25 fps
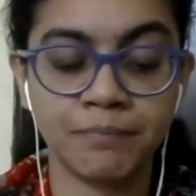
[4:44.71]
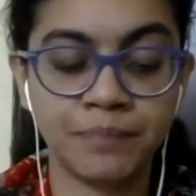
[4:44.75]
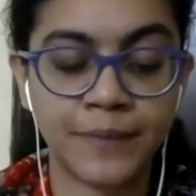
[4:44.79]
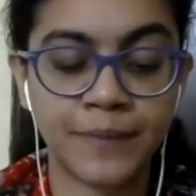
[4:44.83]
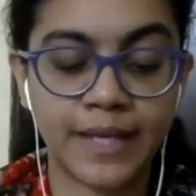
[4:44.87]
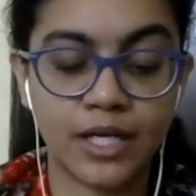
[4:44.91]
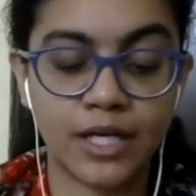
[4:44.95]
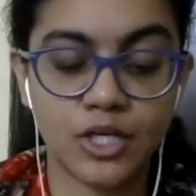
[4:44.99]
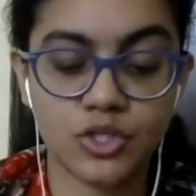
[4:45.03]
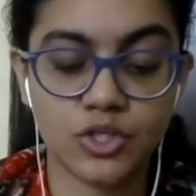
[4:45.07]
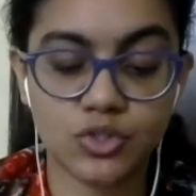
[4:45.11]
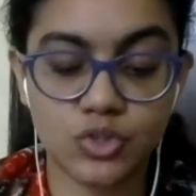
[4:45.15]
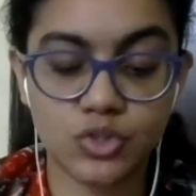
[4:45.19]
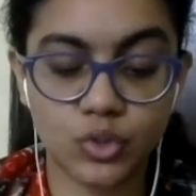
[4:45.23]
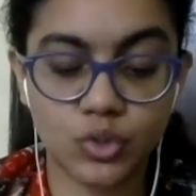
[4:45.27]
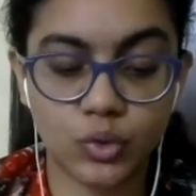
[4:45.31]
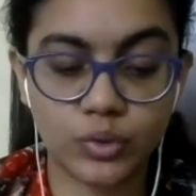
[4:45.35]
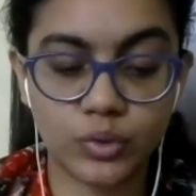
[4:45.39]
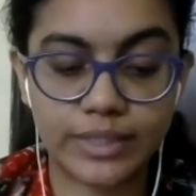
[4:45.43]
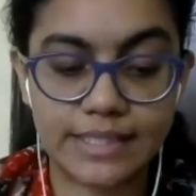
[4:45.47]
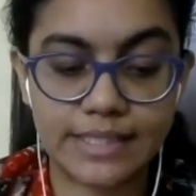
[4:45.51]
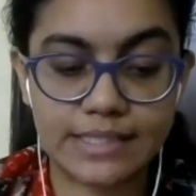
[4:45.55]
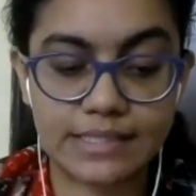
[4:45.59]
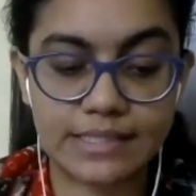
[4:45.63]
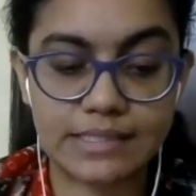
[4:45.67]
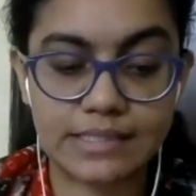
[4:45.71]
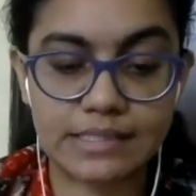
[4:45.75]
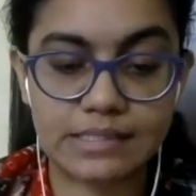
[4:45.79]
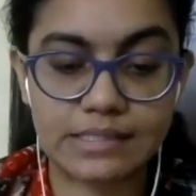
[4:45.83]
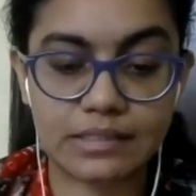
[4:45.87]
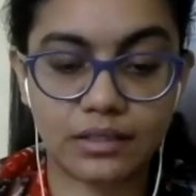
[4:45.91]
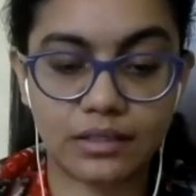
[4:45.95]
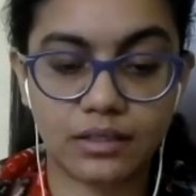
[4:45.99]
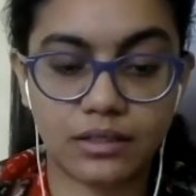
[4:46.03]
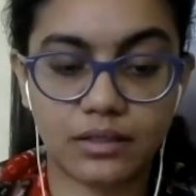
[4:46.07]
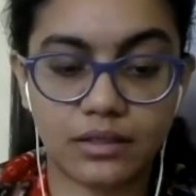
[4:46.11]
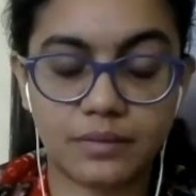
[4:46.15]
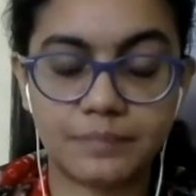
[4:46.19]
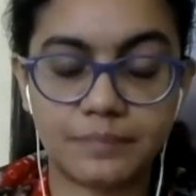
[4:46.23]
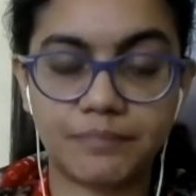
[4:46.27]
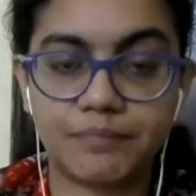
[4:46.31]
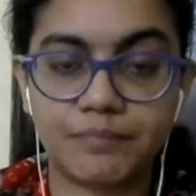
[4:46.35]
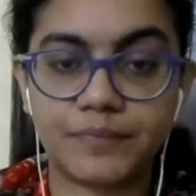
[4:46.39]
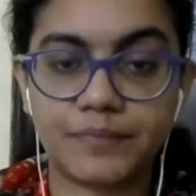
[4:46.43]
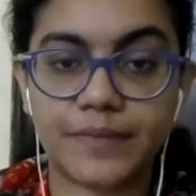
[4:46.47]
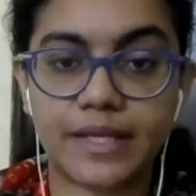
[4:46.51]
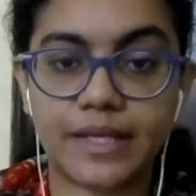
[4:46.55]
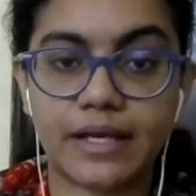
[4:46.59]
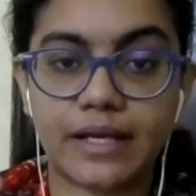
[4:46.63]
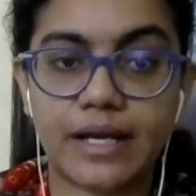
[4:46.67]
So this is
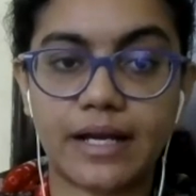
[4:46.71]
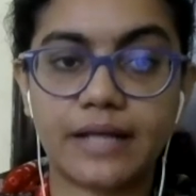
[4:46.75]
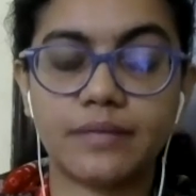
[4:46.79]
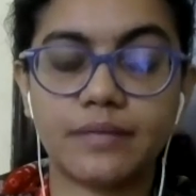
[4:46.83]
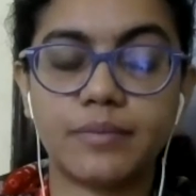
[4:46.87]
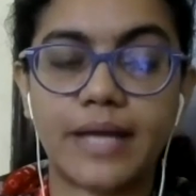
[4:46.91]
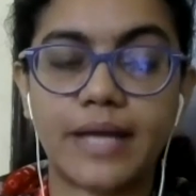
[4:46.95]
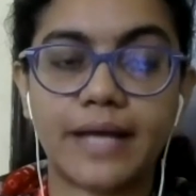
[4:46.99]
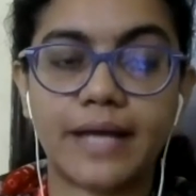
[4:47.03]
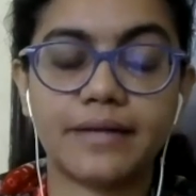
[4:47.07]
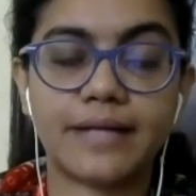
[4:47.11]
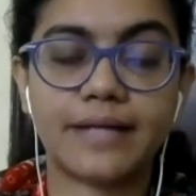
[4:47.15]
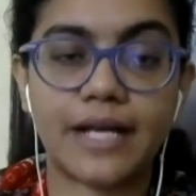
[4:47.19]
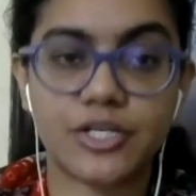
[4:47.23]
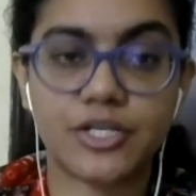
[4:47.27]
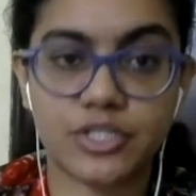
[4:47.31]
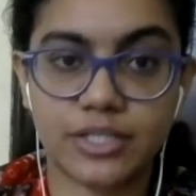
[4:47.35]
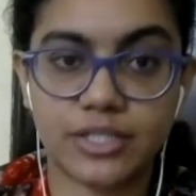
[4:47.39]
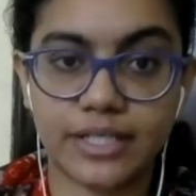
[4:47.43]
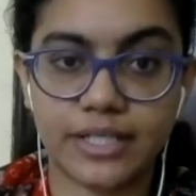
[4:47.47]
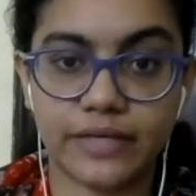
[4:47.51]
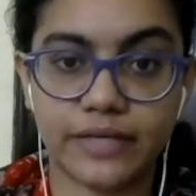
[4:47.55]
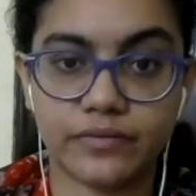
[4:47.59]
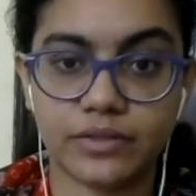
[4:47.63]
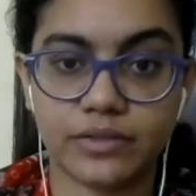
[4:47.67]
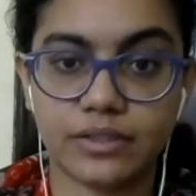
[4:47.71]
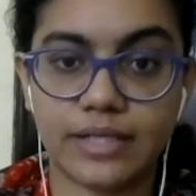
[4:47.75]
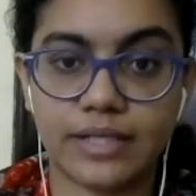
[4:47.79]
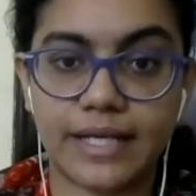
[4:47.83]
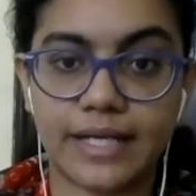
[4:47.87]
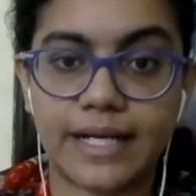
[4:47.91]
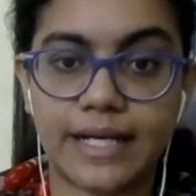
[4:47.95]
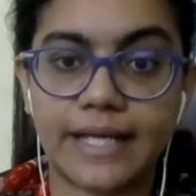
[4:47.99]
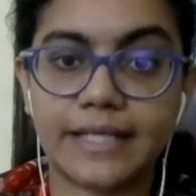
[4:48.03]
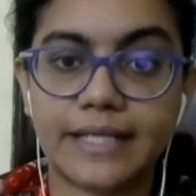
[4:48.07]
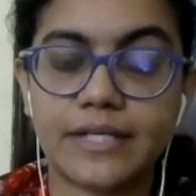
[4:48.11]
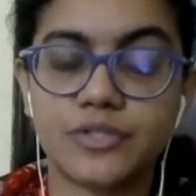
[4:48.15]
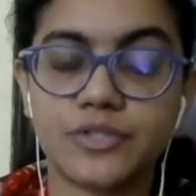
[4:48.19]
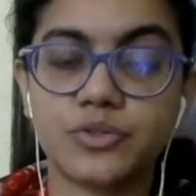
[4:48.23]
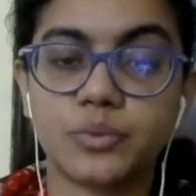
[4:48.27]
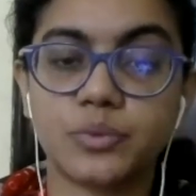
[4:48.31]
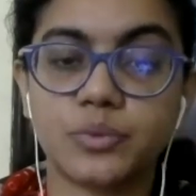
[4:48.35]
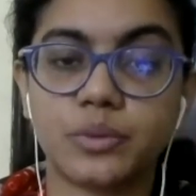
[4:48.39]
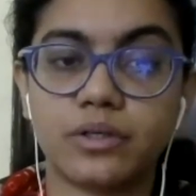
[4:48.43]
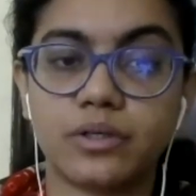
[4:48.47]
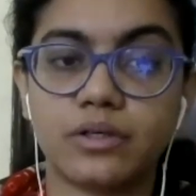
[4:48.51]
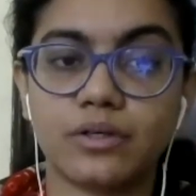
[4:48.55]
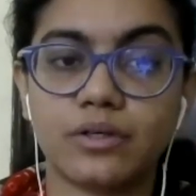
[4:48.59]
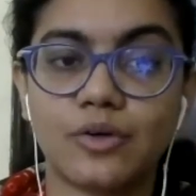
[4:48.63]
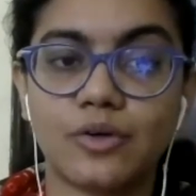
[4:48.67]
at a national level, and I get to
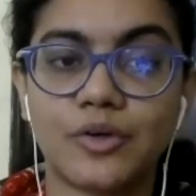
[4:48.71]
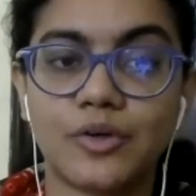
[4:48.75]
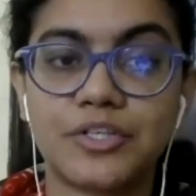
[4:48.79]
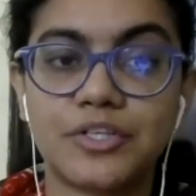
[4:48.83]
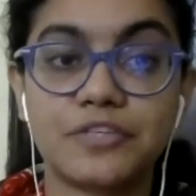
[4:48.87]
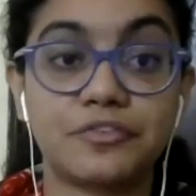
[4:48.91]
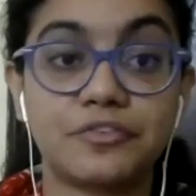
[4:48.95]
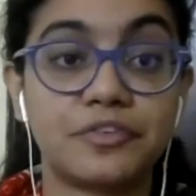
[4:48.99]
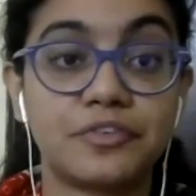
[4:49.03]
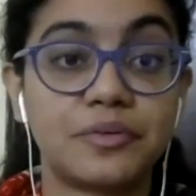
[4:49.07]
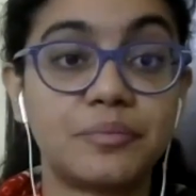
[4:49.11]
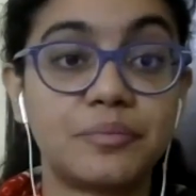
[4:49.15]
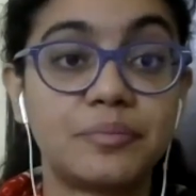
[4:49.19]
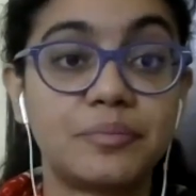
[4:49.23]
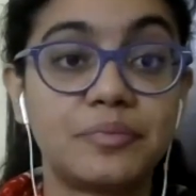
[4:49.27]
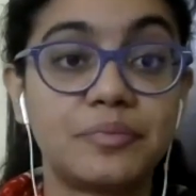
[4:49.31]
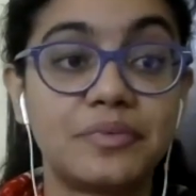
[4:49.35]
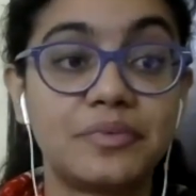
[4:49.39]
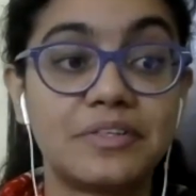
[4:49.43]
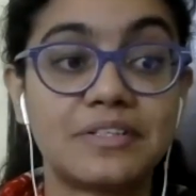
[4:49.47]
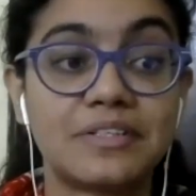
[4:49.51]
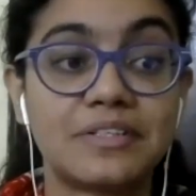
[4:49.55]
work on different